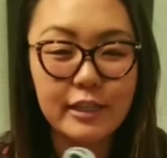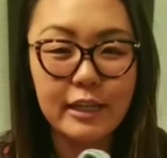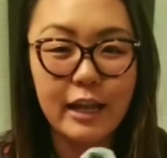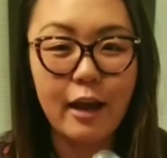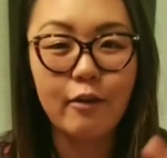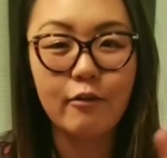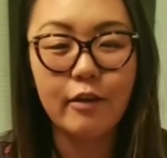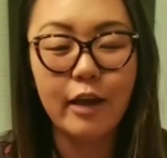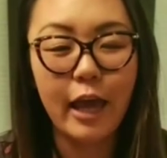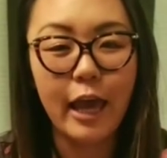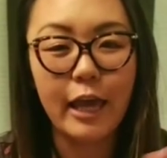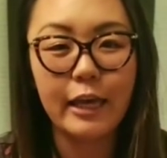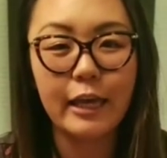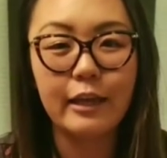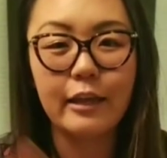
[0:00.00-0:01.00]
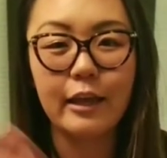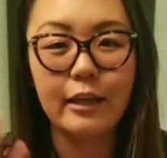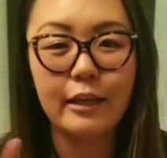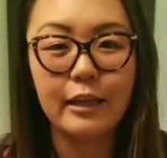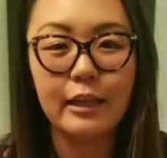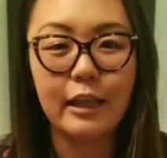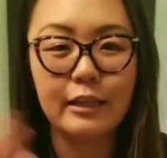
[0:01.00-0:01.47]
it out, hang it, and
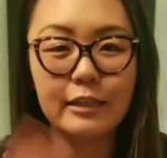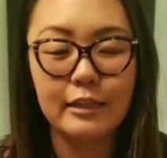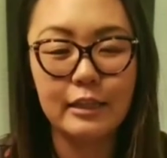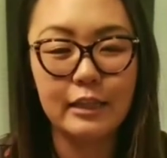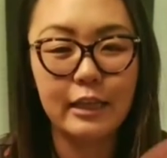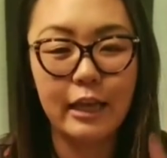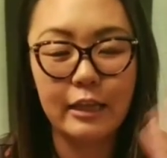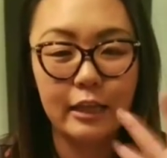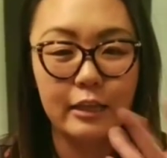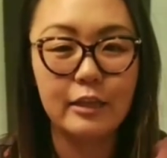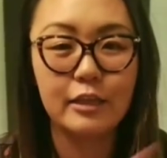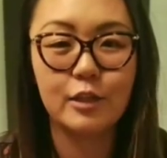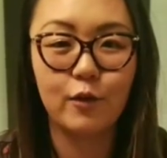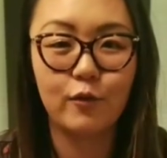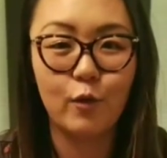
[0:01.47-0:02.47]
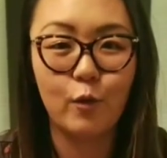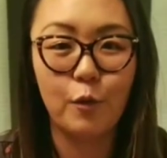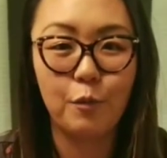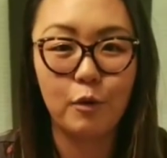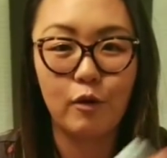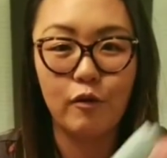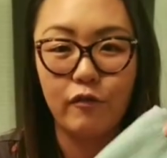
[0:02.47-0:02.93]
then the silver will
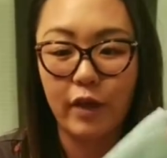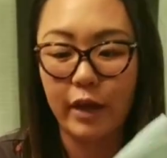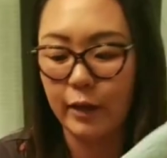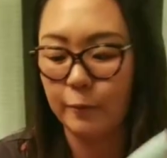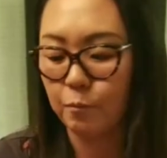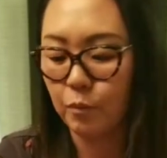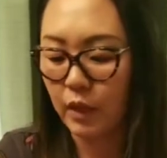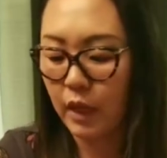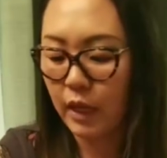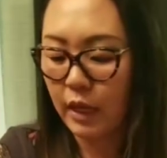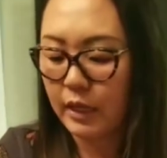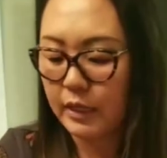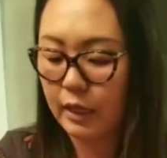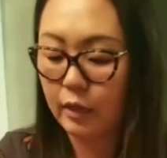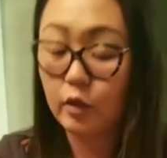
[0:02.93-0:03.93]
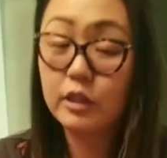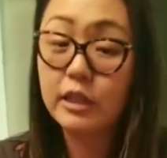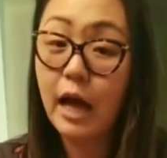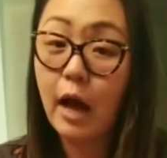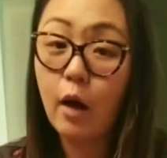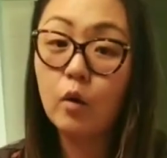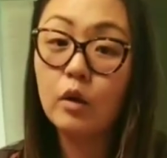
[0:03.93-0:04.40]
purify it. Now the
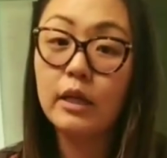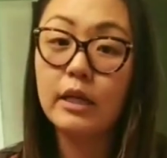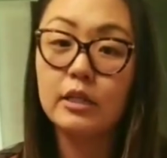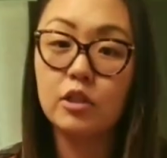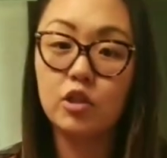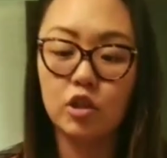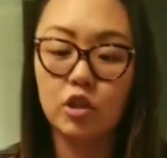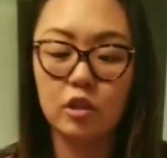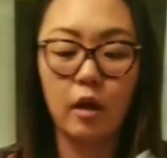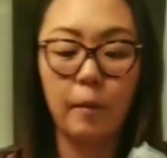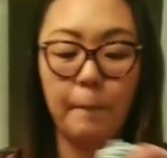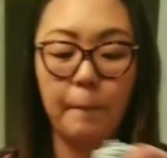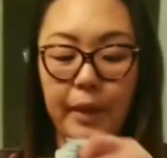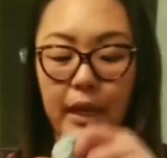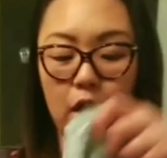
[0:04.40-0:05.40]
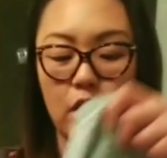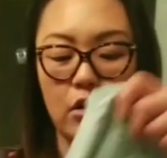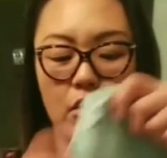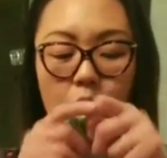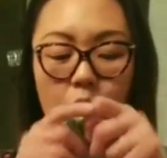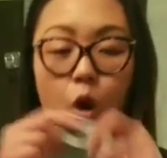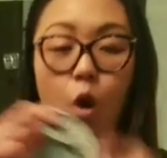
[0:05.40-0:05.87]
towel is just bigger,
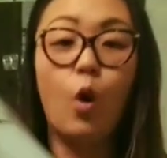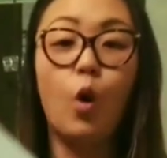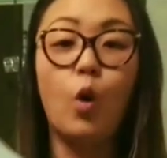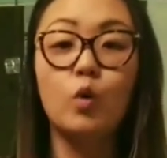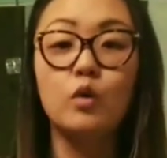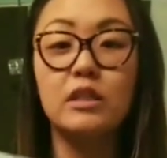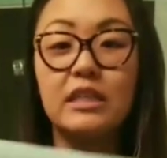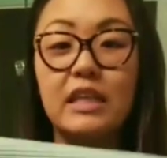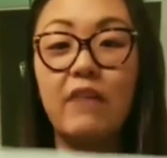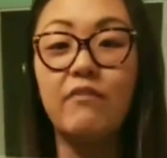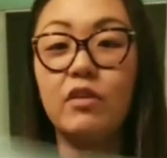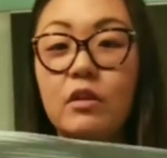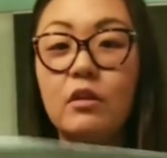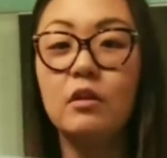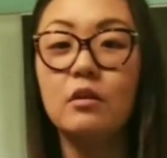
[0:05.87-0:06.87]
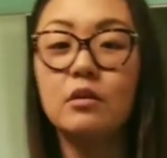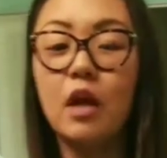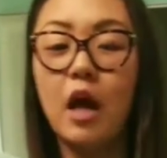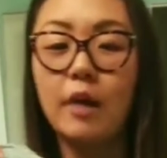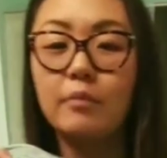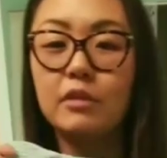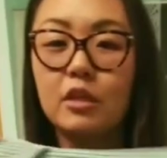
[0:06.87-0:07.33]
holds 7
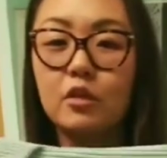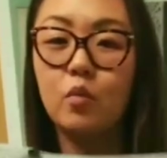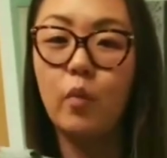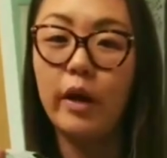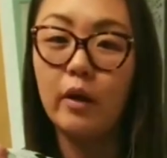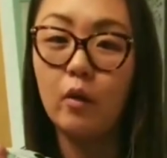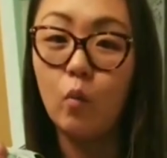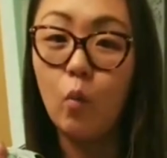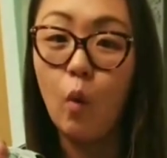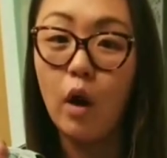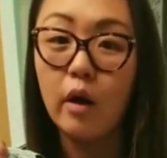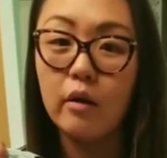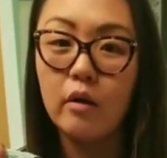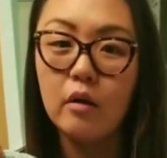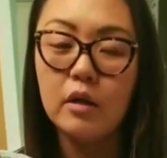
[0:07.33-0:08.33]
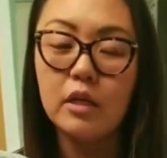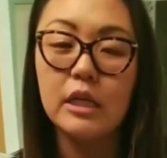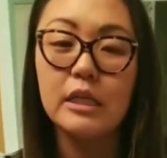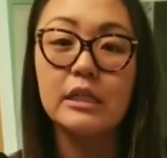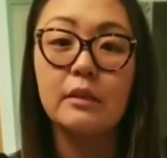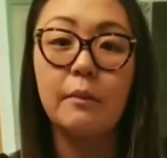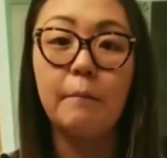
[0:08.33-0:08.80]
times its weight in water.
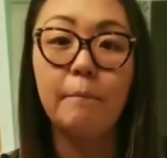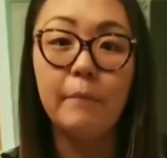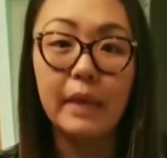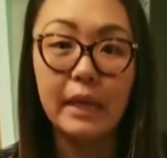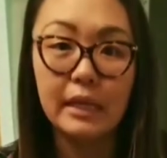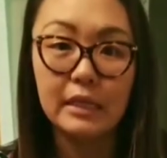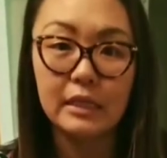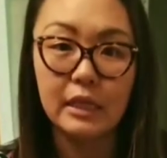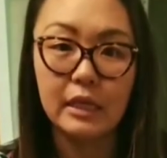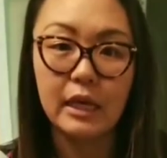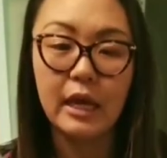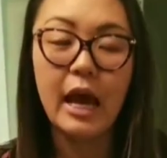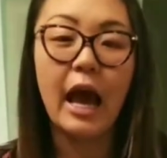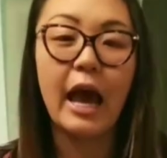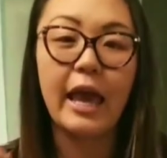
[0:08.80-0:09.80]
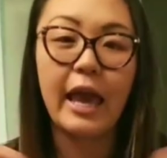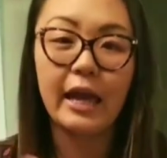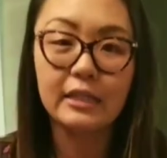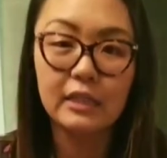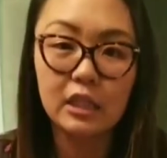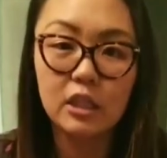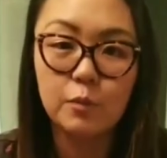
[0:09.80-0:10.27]
It's amazing. I
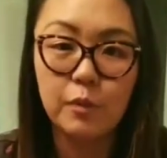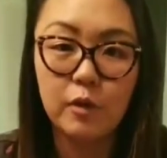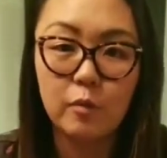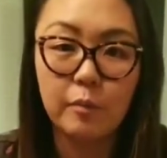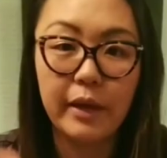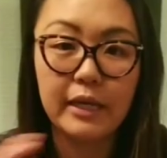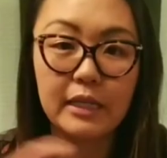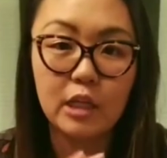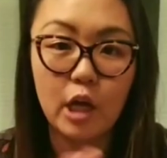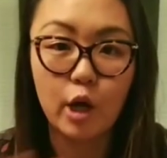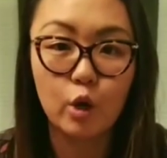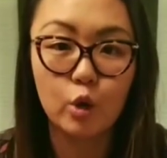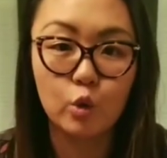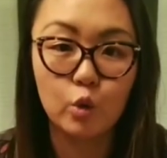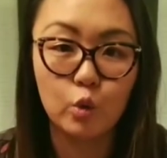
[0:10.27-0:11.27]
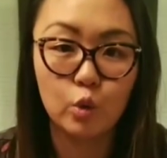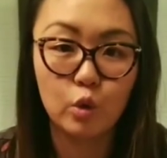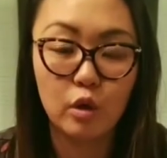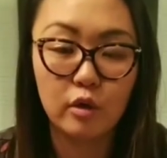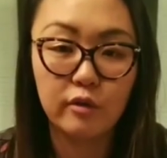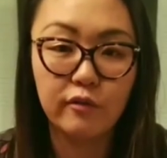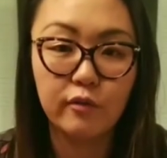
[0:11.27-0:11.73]
accidentally spilled my entire cooler
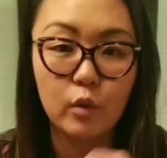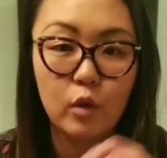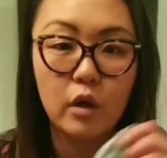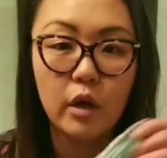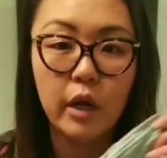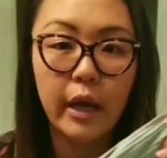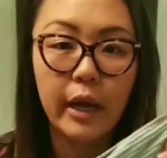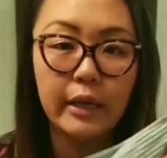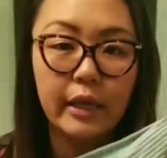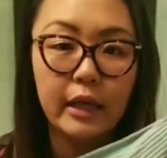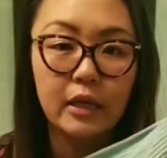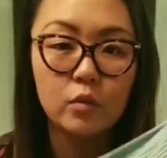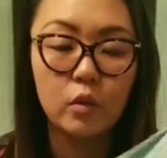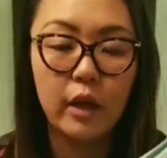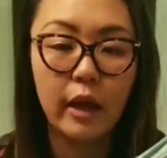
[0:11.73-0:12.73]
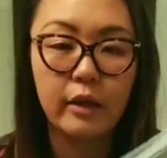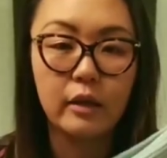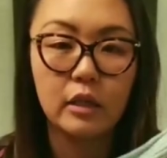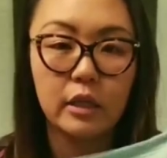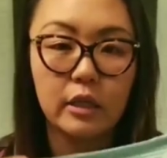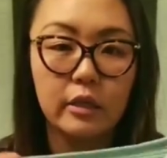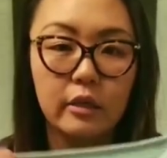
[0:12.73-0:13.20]
on the floor, and guess what I
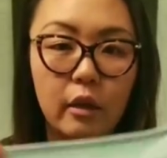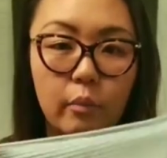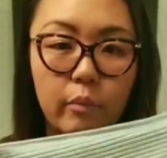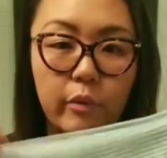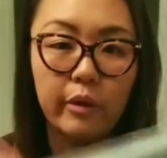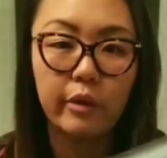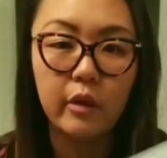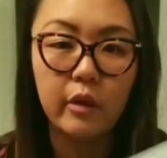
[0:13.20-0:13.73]
cleaned it up with?